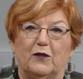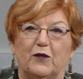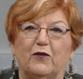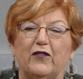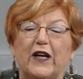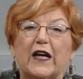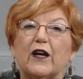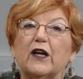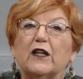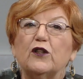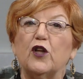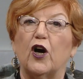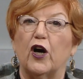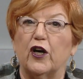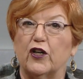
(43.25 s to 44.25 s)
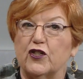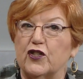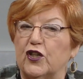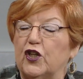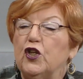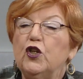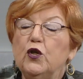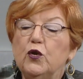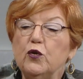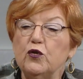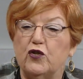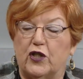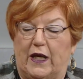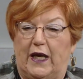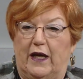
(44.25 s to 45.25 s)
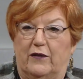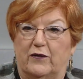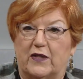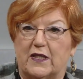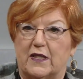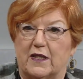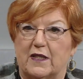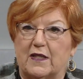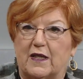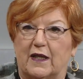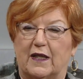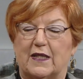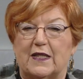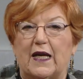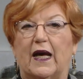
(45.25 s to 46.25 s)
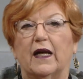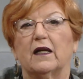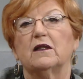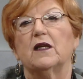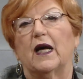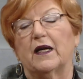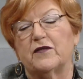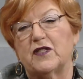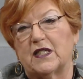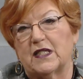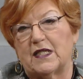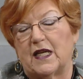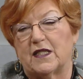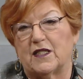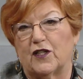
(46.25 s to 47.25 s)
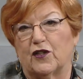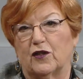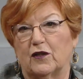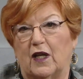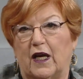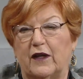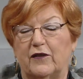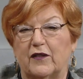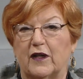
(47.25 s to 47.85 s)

very large, huge canvases and has had a lot of success in her life,